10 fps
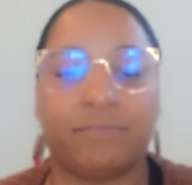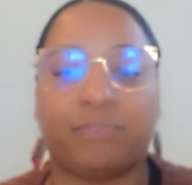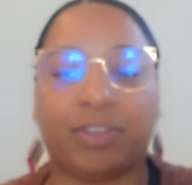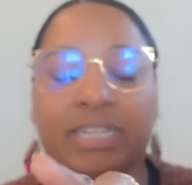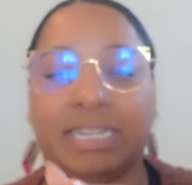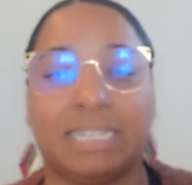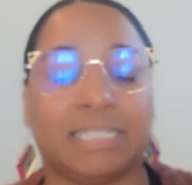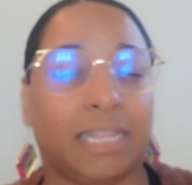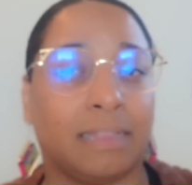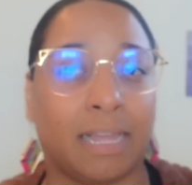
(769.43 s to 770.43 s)
feel a need
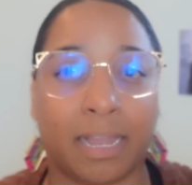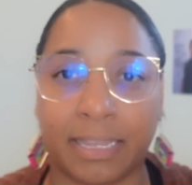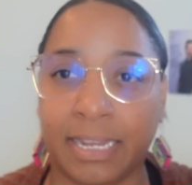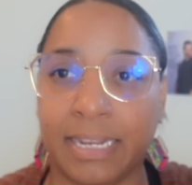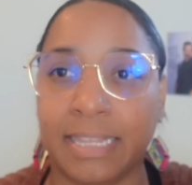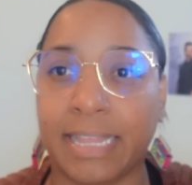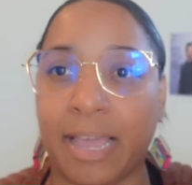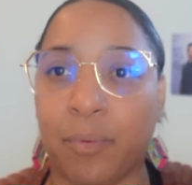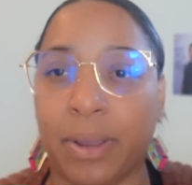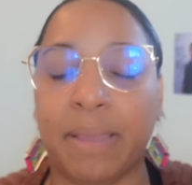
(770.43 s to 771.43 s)
to lock it in
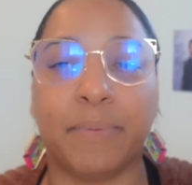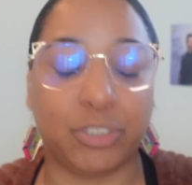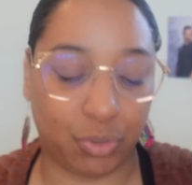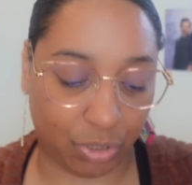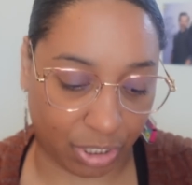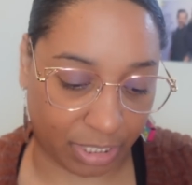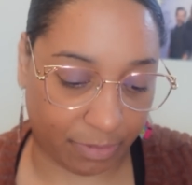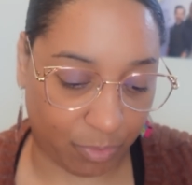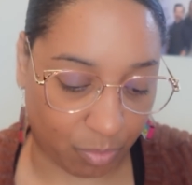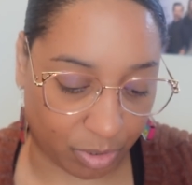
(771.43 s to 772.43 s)
that way, but you could
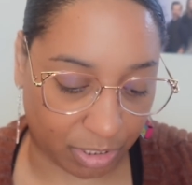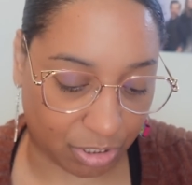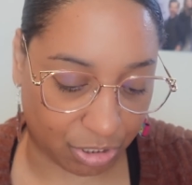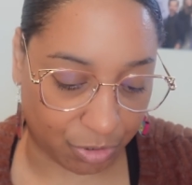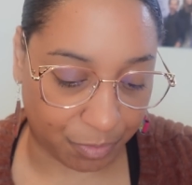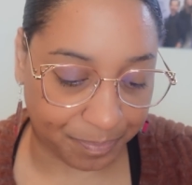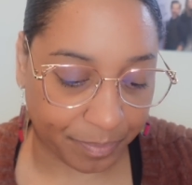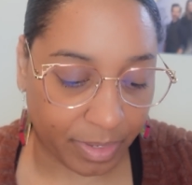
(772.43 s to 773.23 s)
if you wanted to.